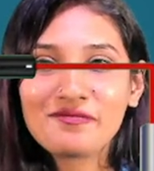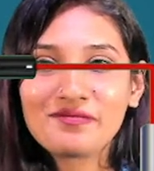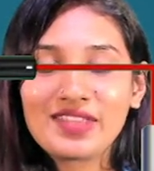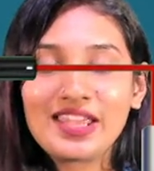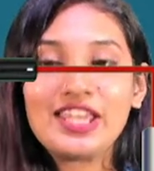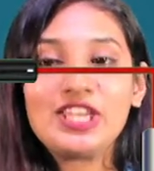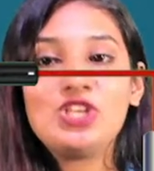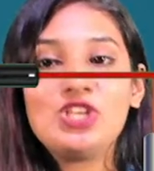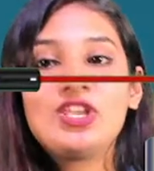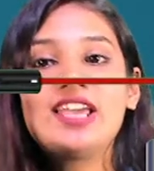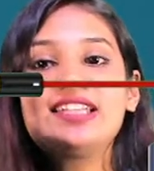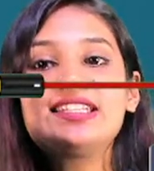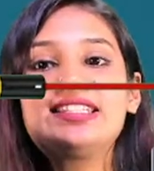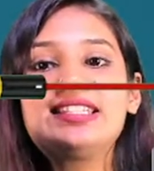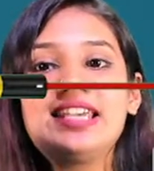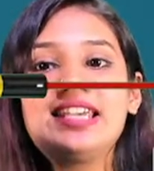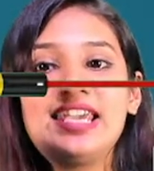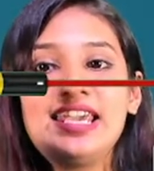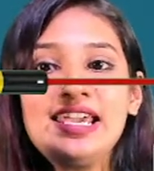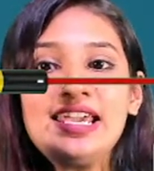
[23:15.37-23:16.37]
you can
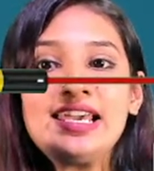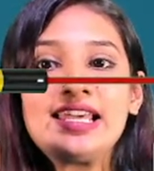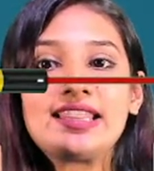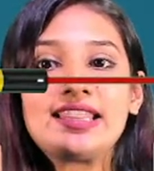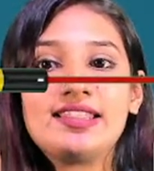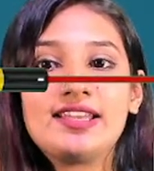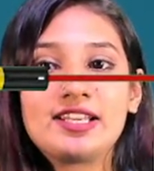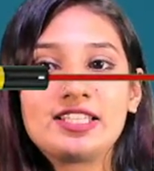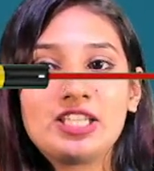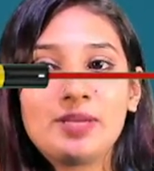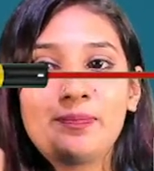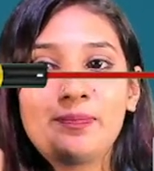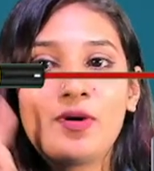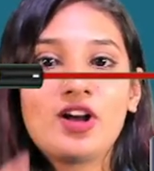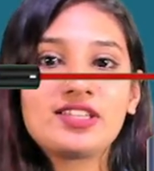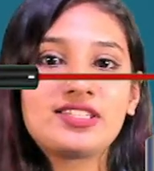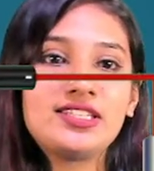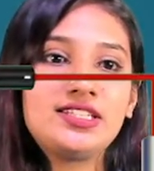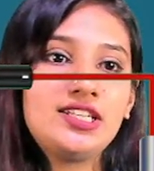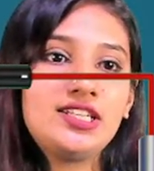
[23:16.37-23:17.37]
see there is a
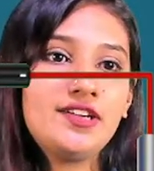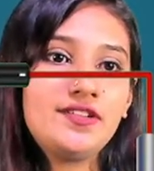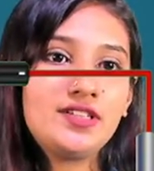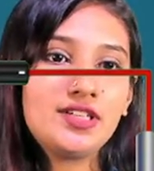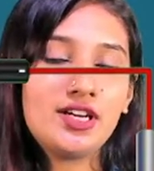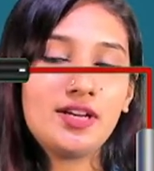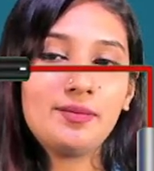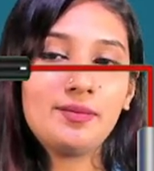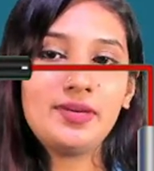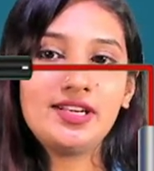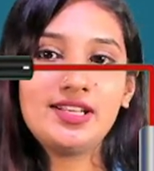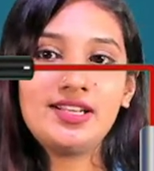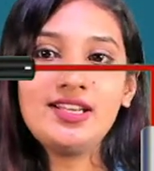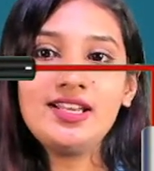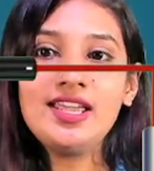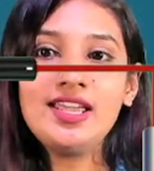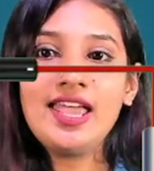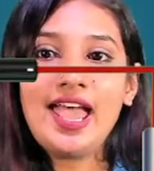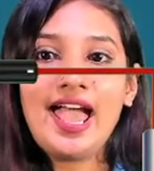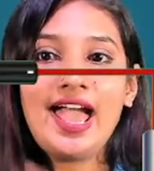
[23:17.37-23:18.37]
positive terminal
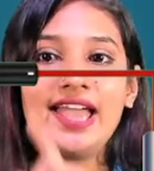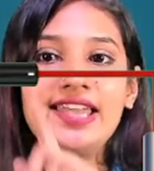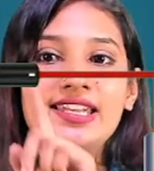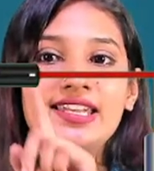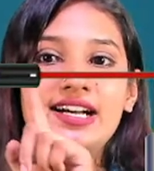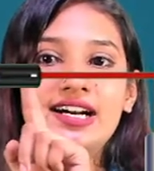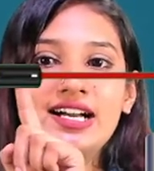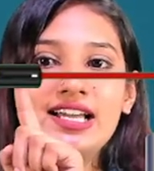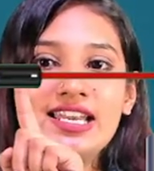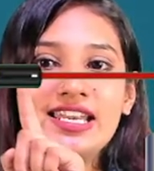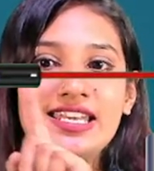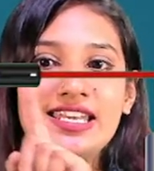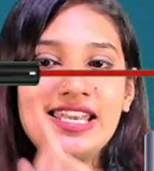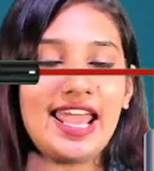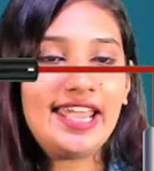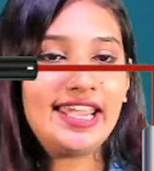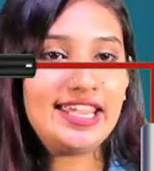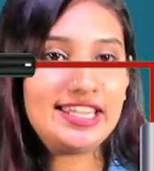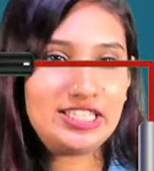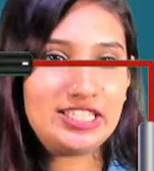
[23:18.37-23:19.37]
and a
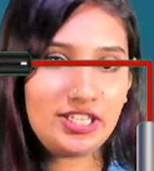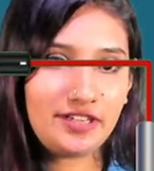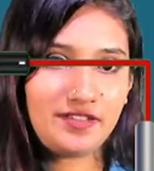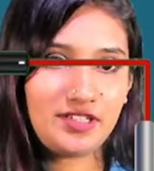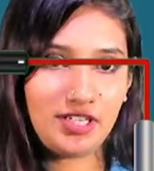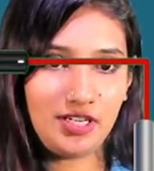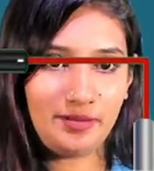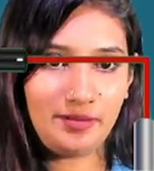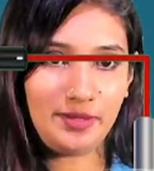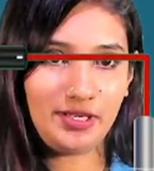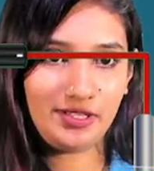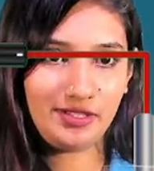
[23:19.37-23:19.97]
negative terminal.